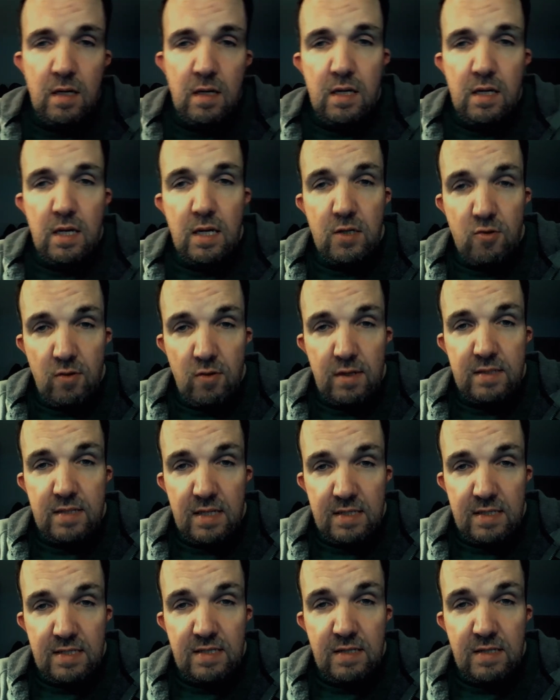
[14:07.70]
enjoys
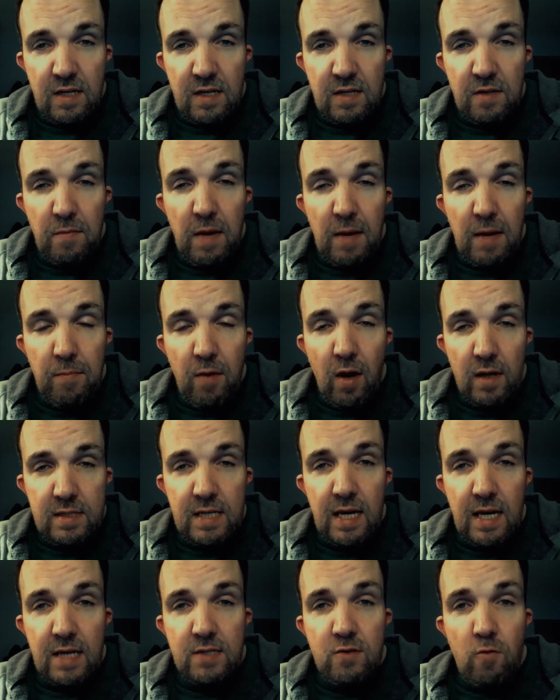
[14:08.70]
listening to my
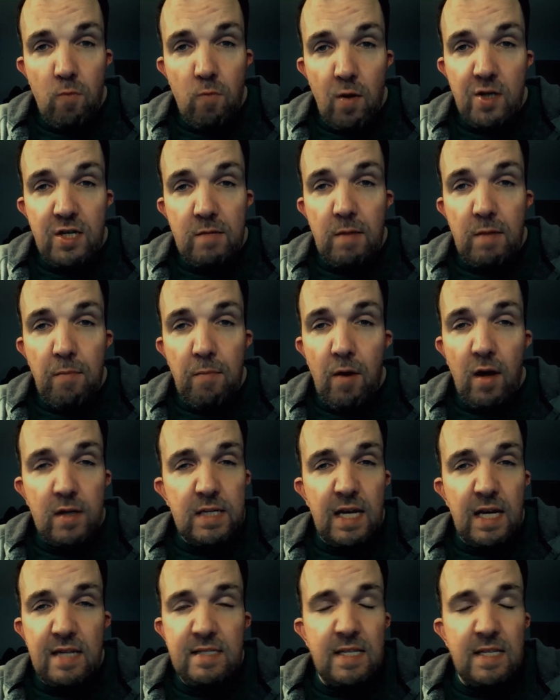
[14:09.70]
podcast or watching my
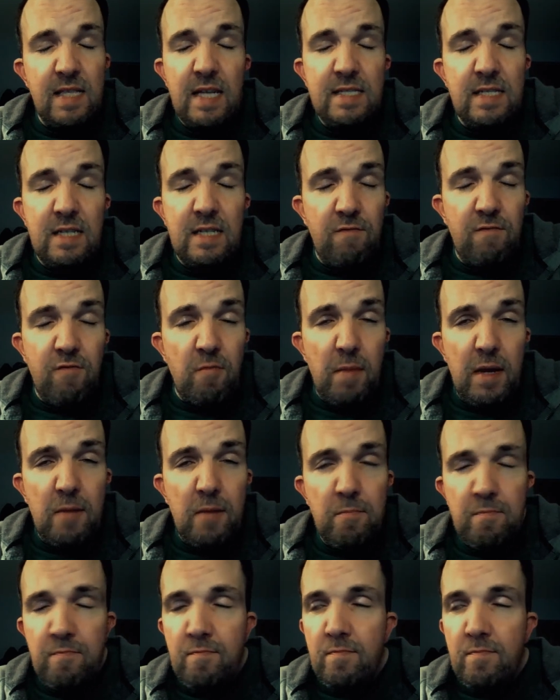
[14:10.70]
podcast, and that's enough for me.
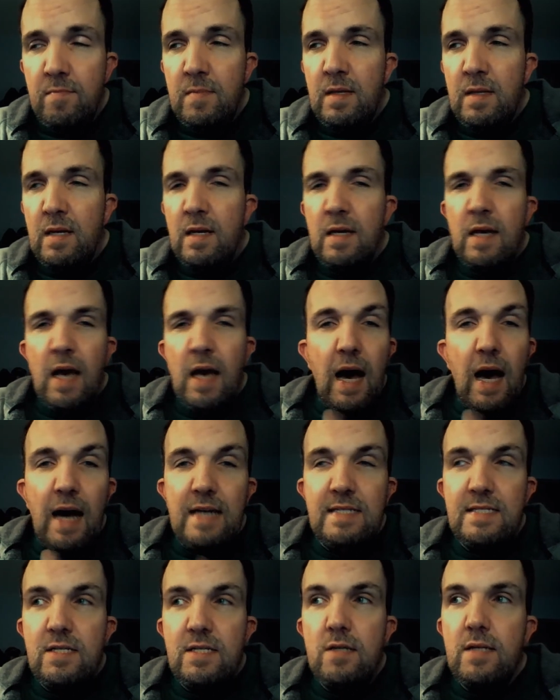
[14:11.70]
I
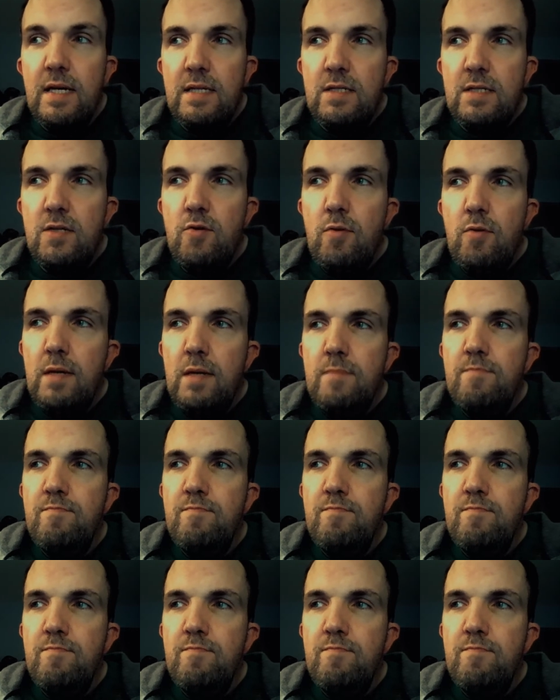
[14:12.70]
still like to do it.